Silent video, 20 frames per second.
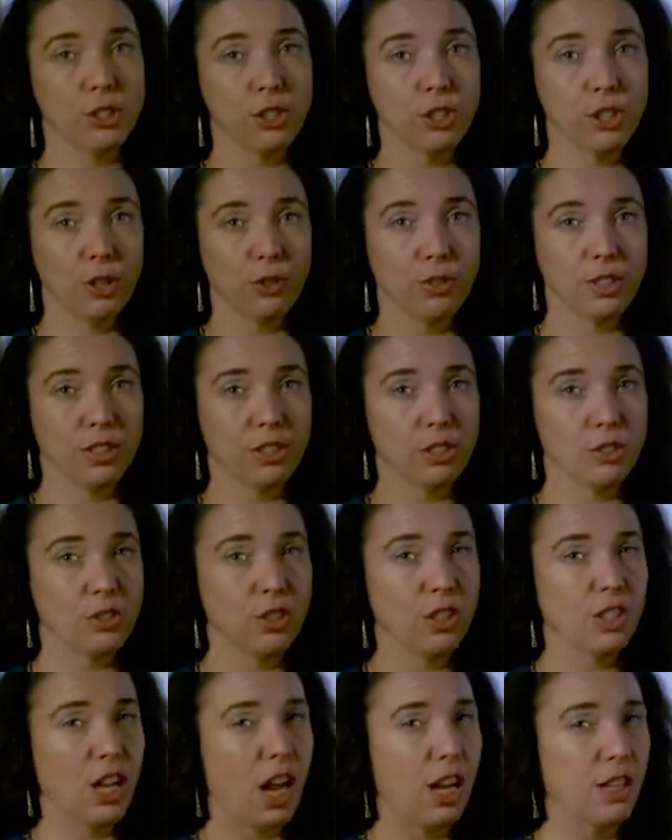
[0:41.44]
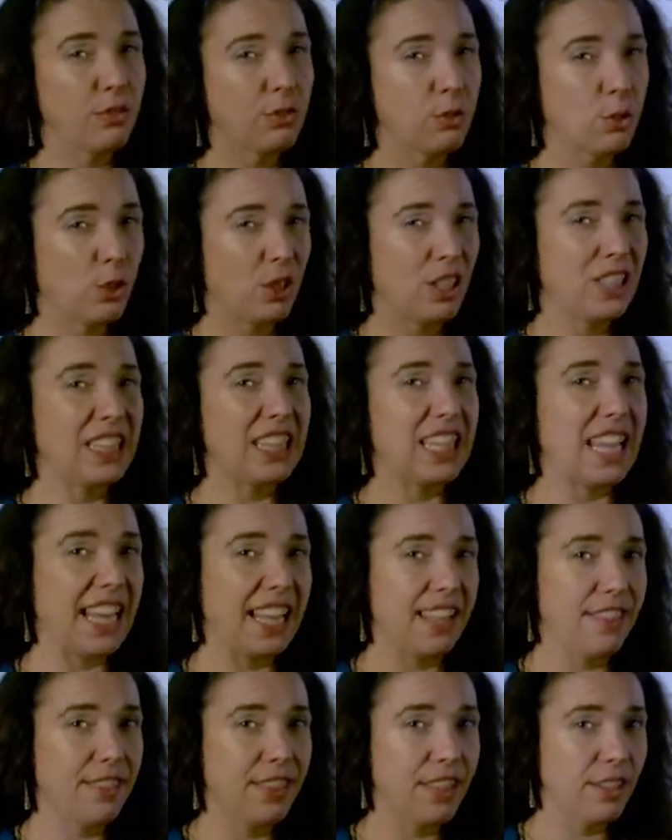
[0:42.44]
to know that there's a lot of sort of
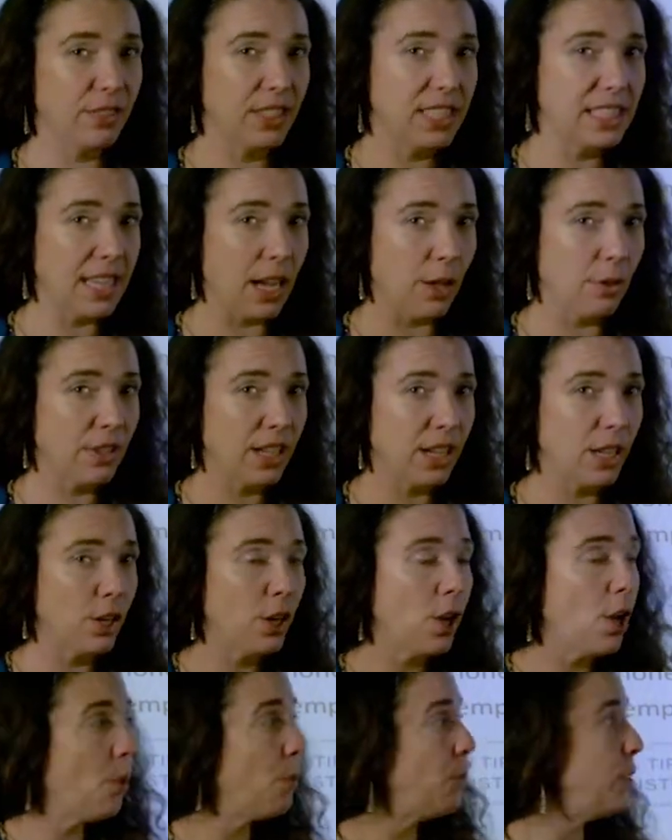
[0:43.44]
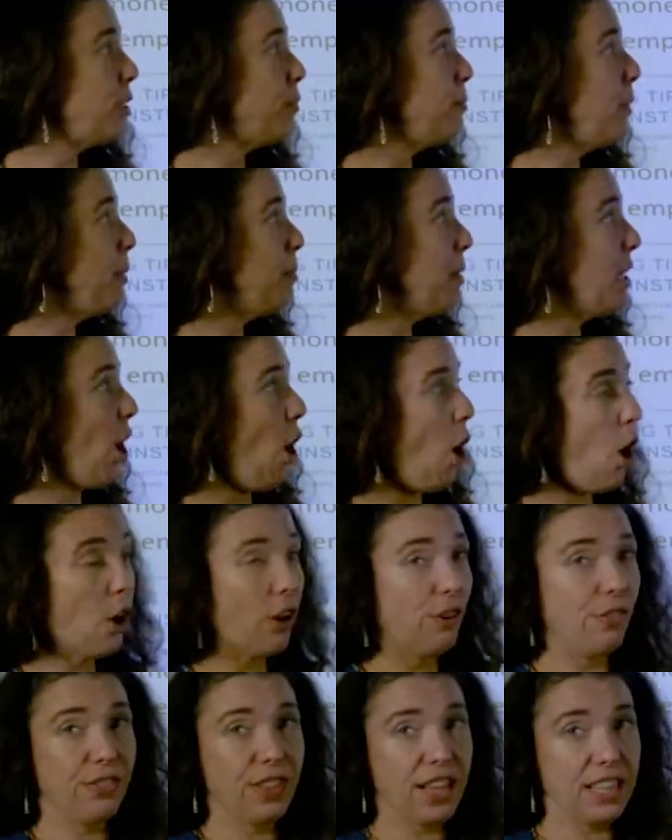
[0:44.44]
lay theories out there which maybe
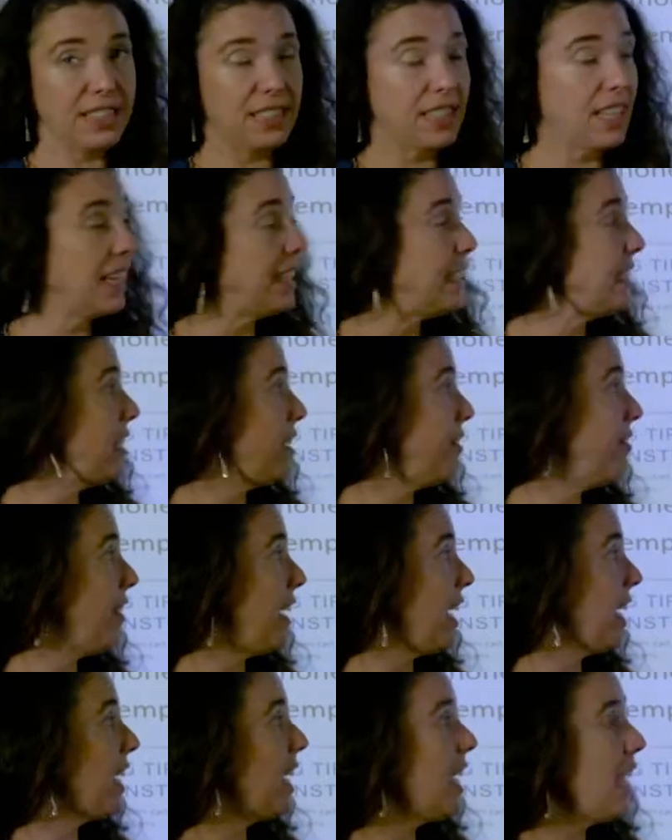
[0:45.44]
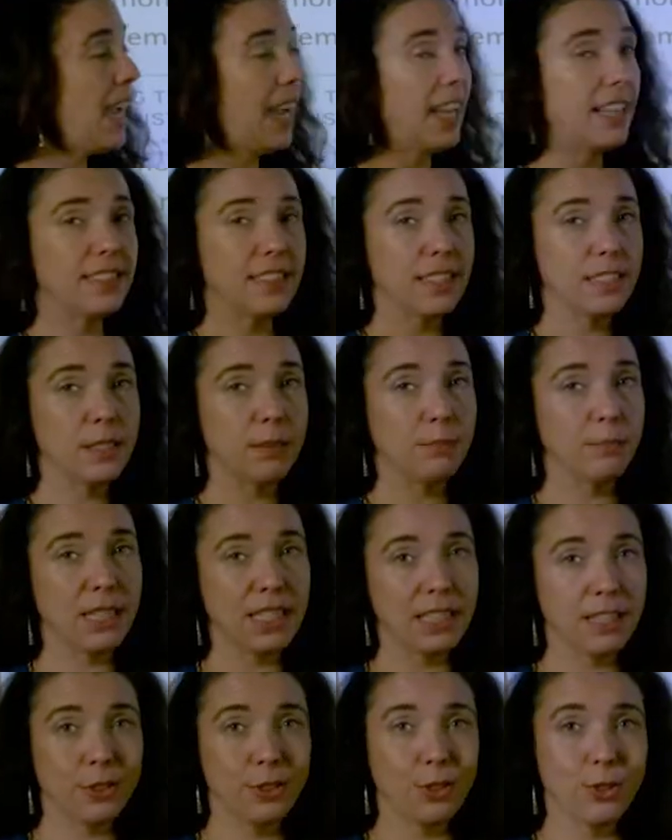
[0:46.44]
aren't that scientific. It doesn't
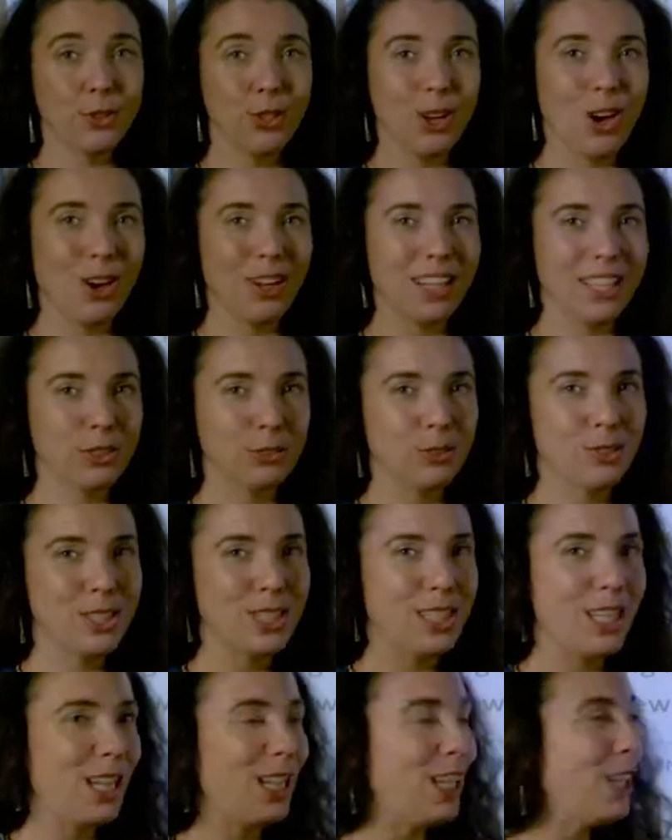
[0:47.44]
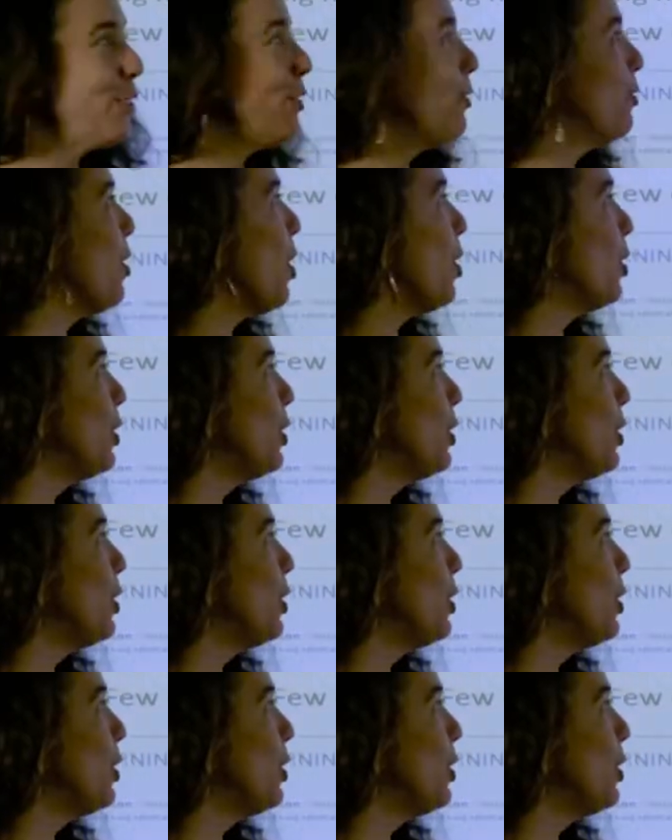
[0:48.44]
mean that they're not interesting and they're not